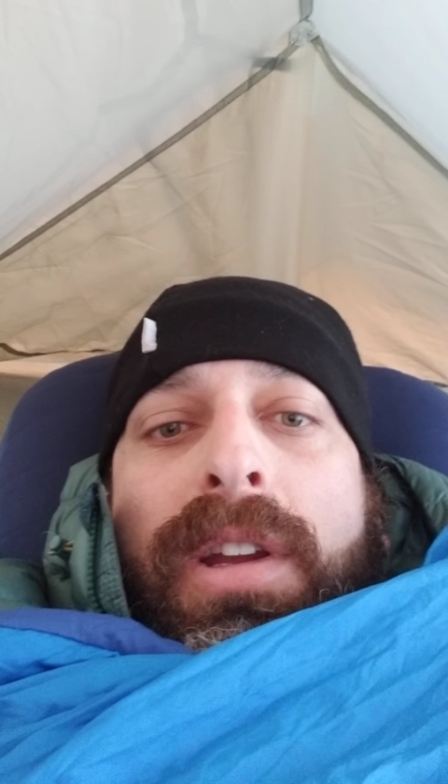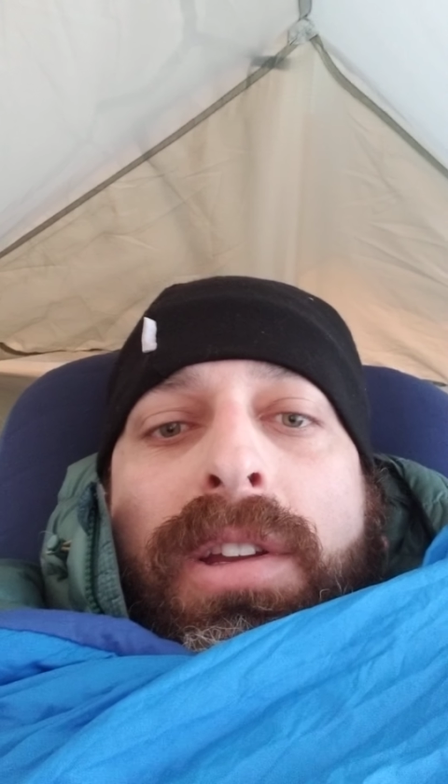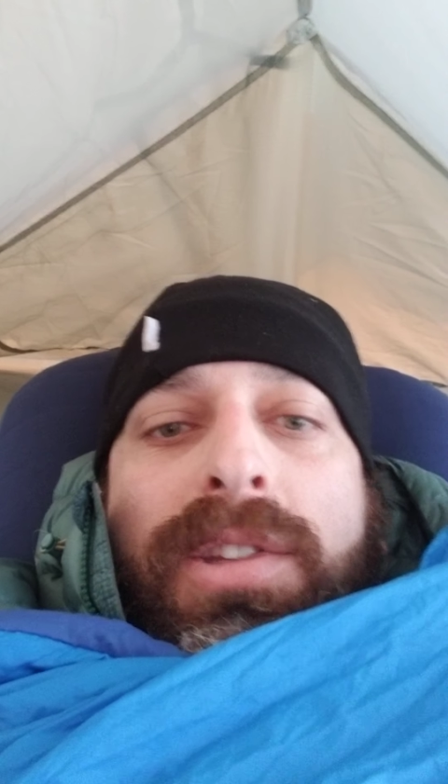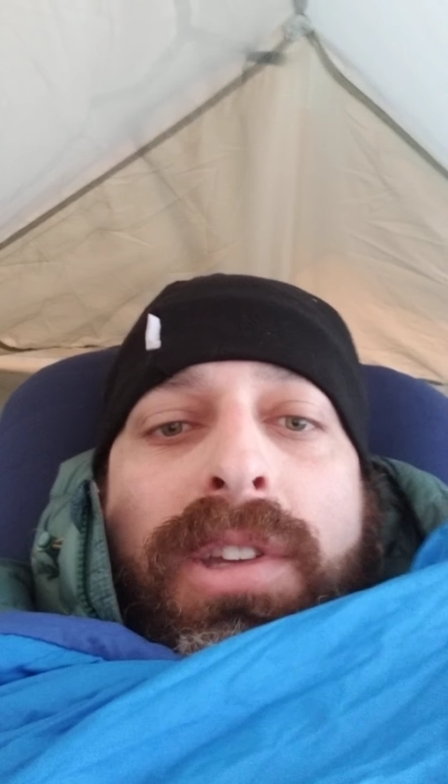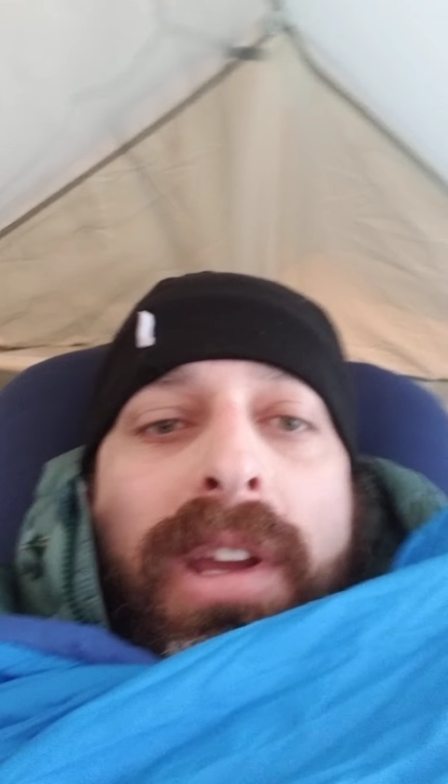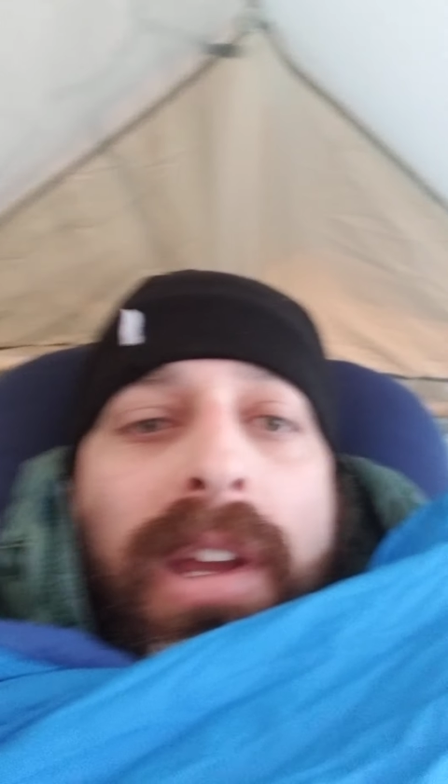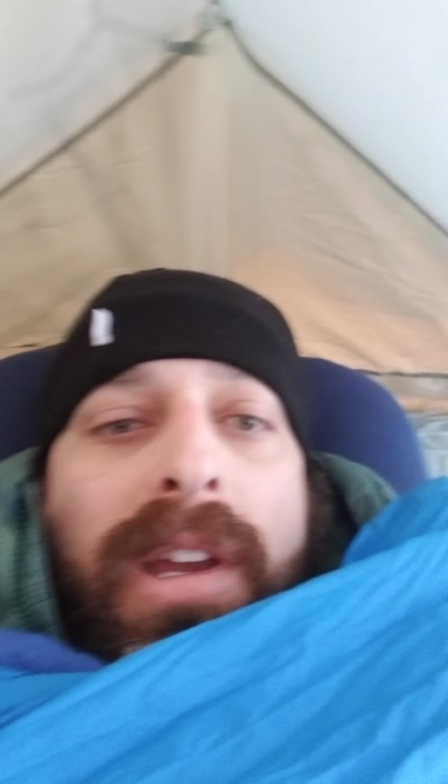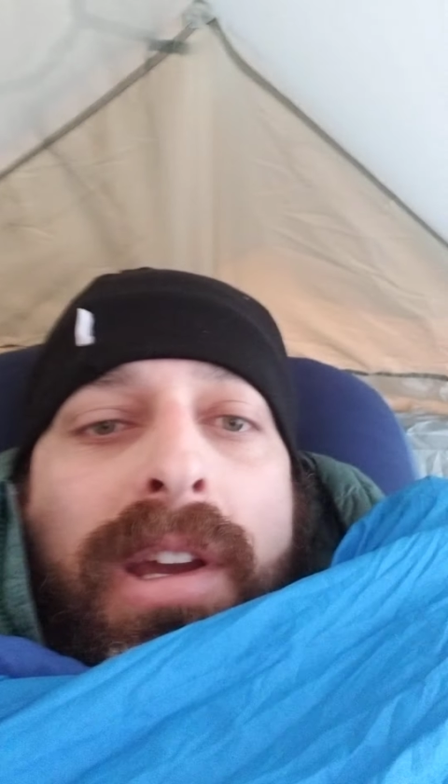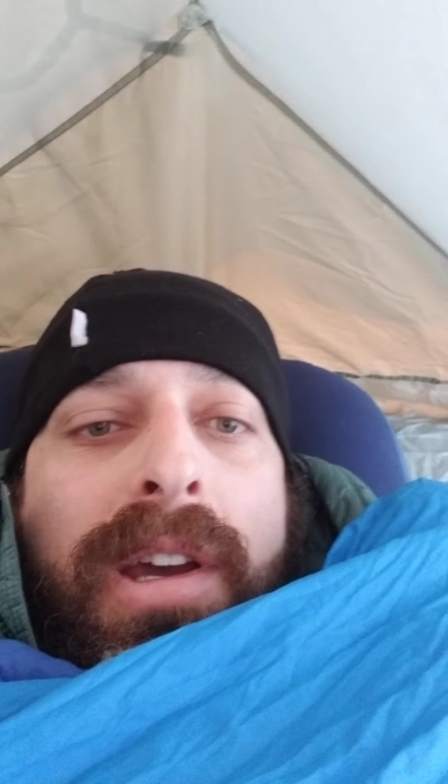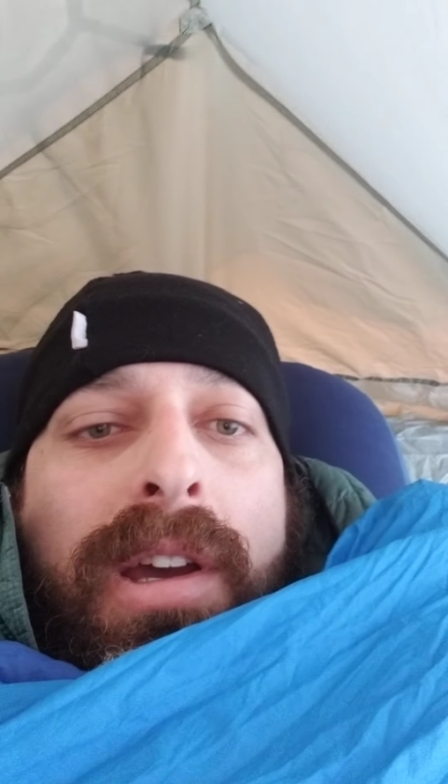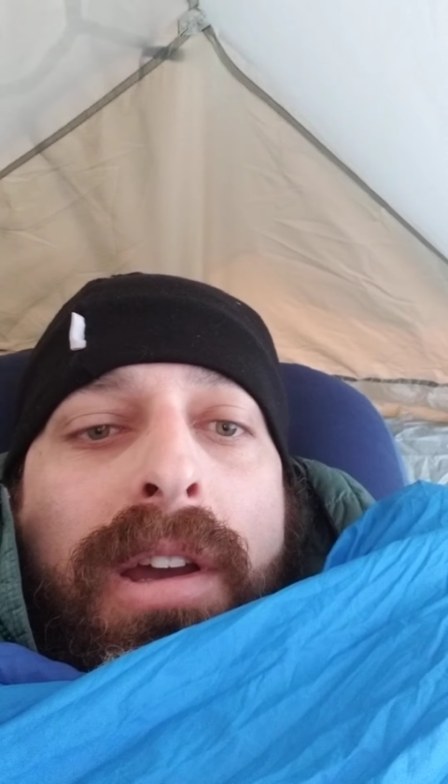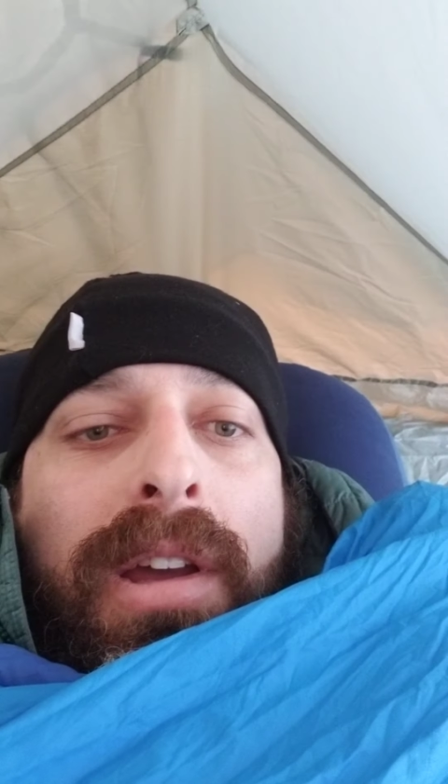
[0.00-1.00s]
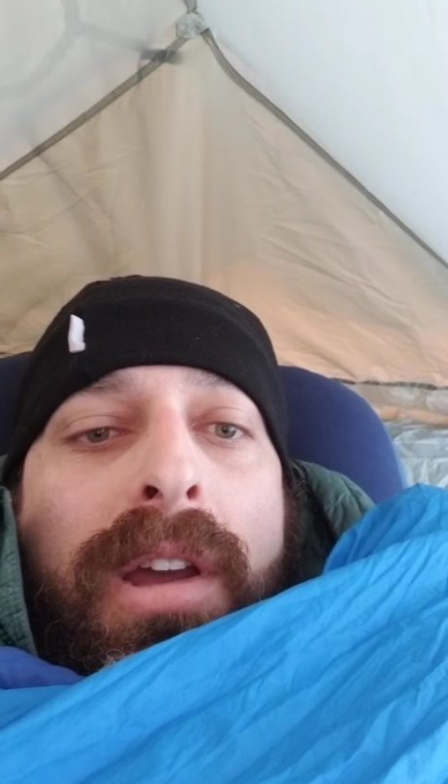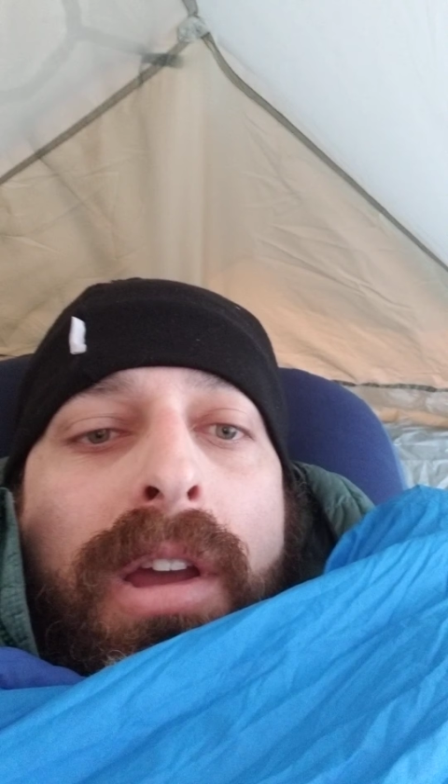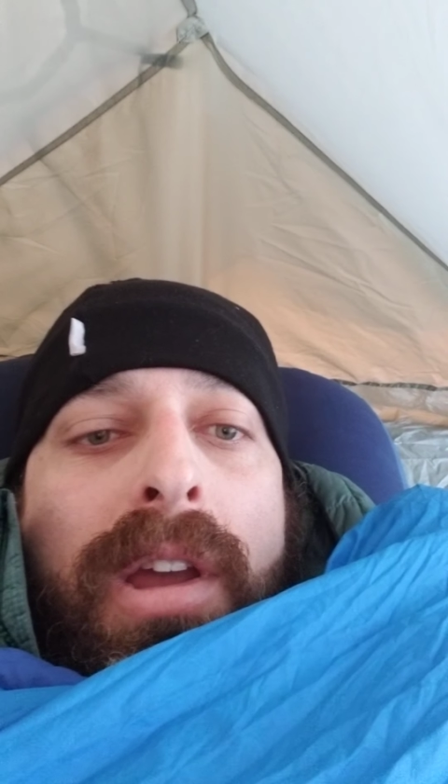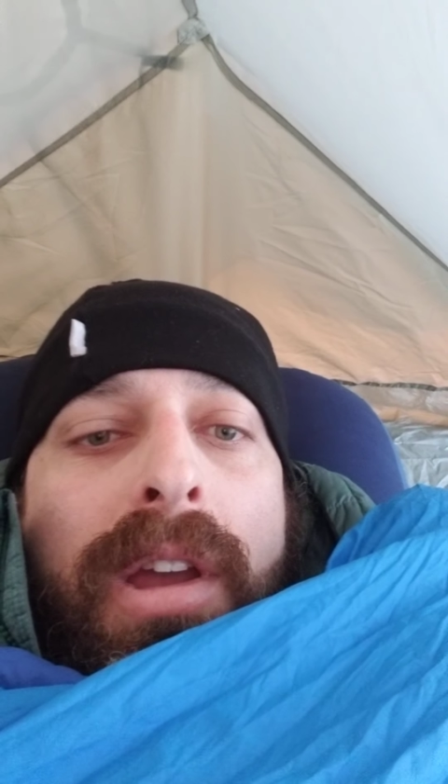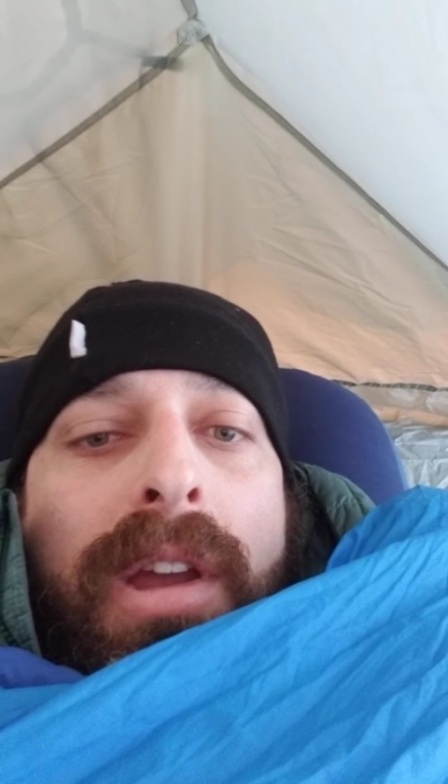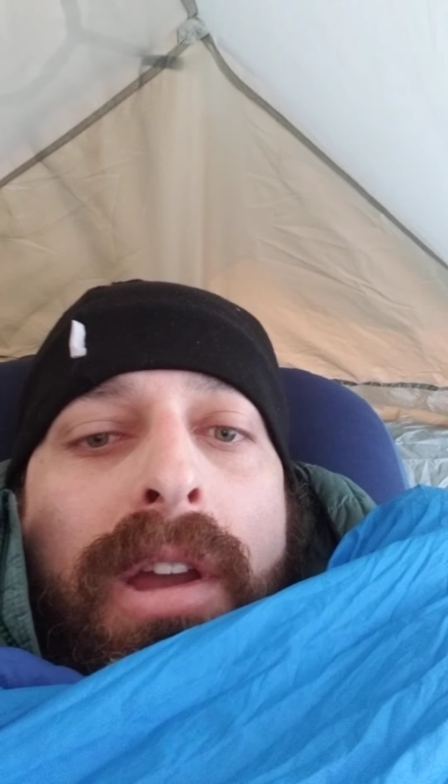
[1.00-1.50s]
is
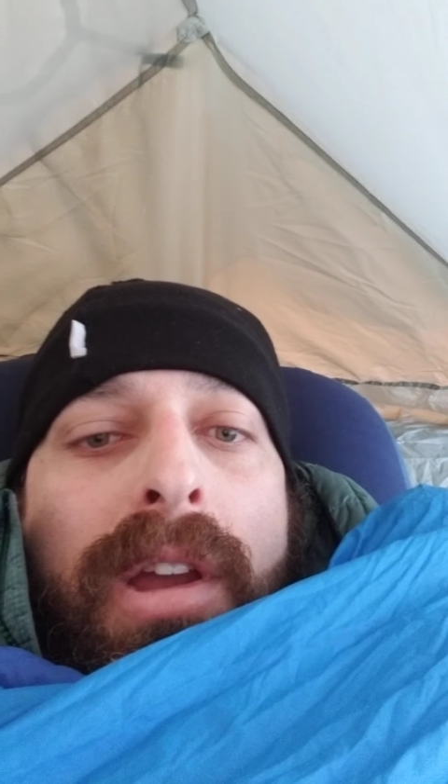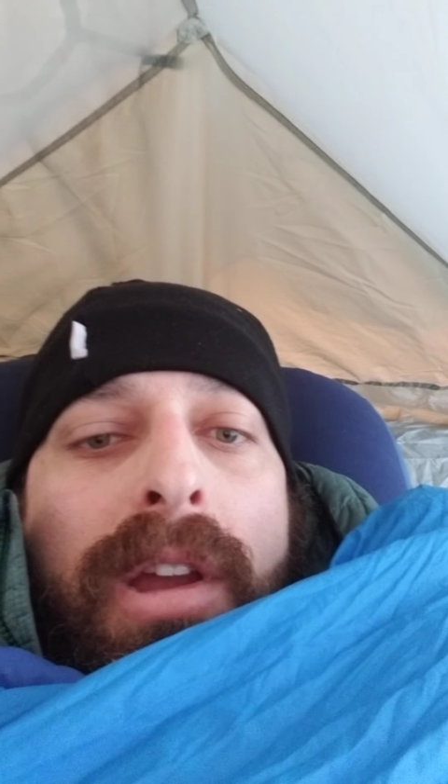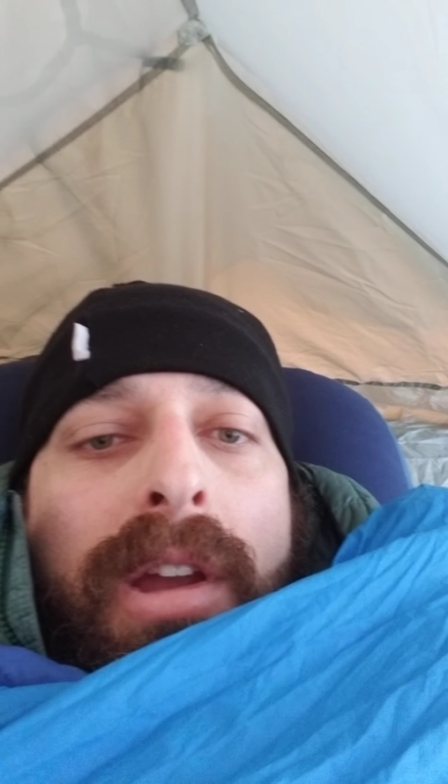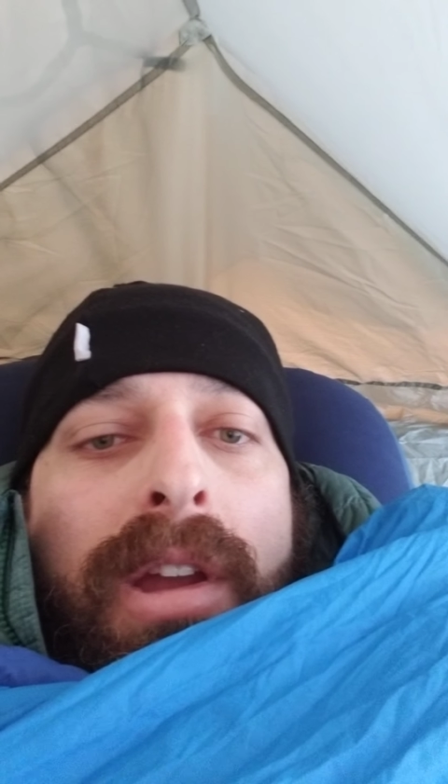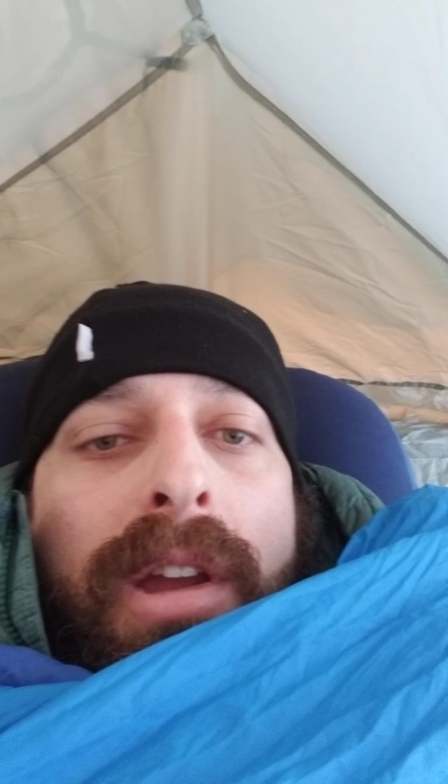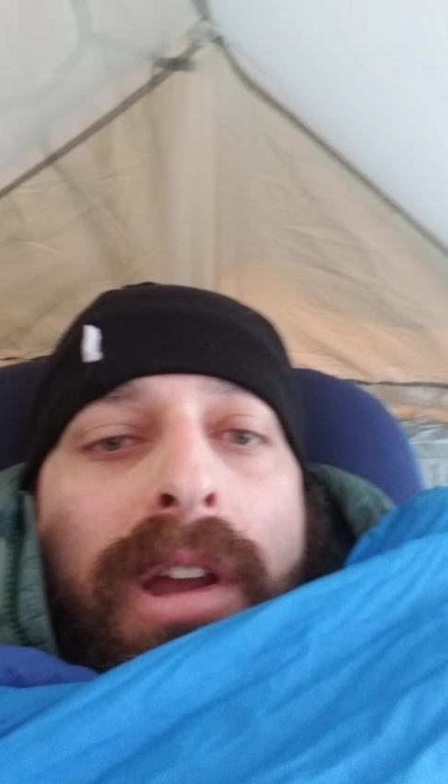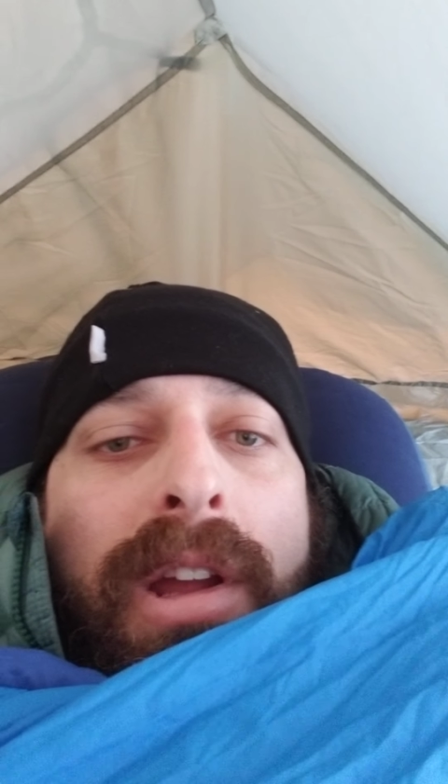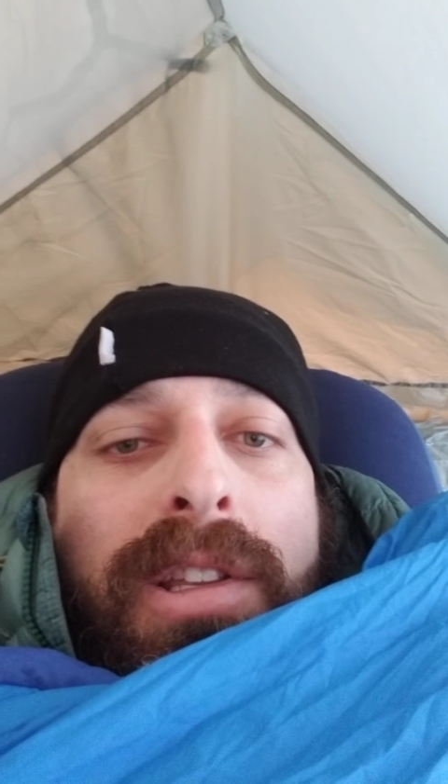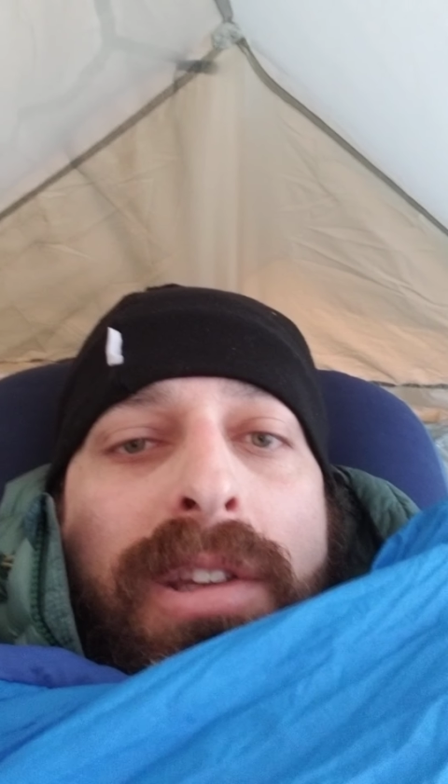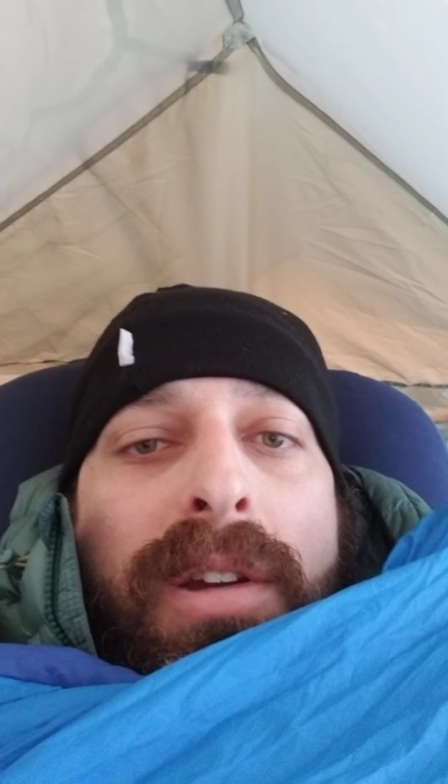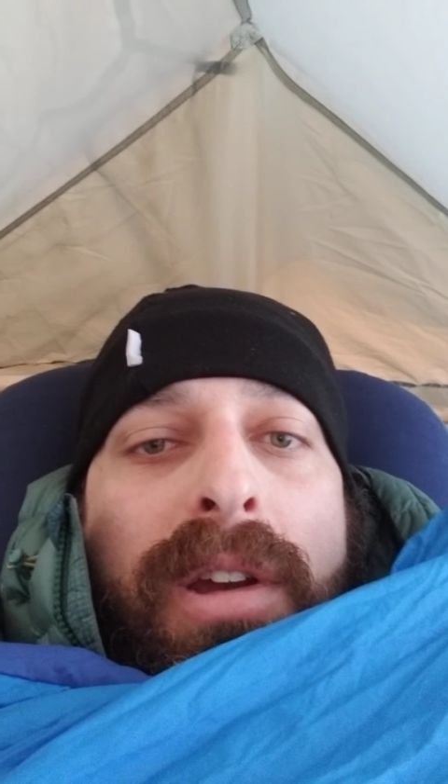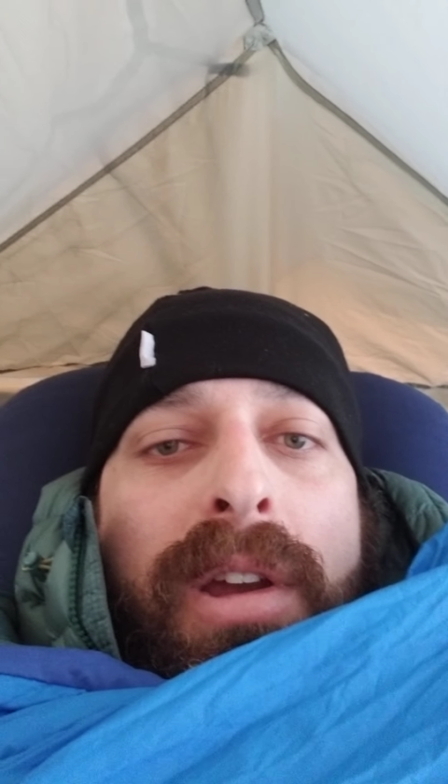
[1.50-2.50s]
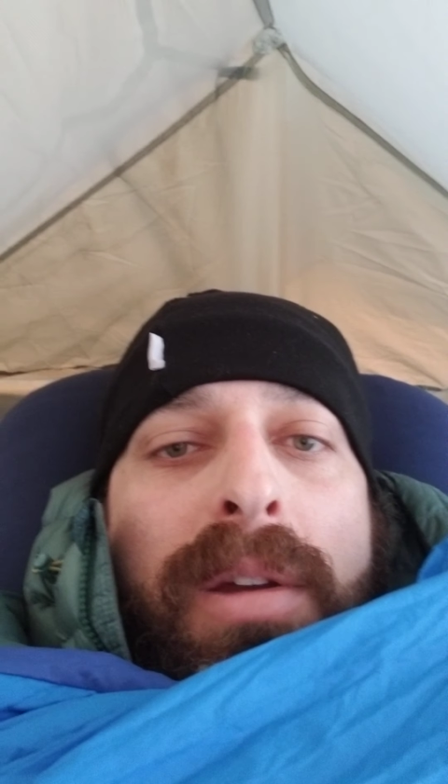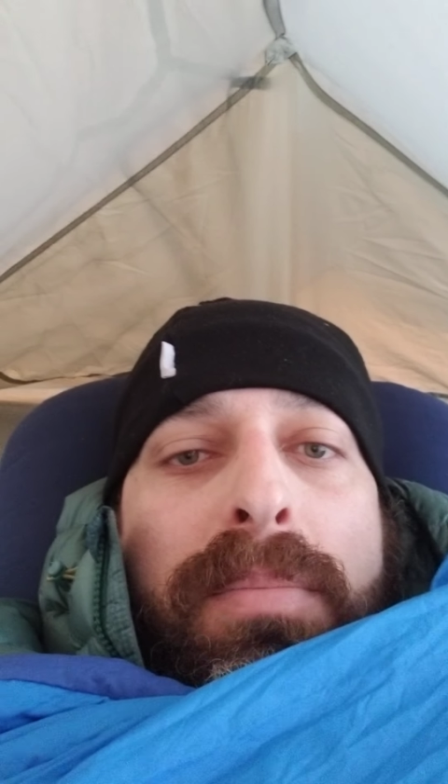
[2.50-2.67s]
it's a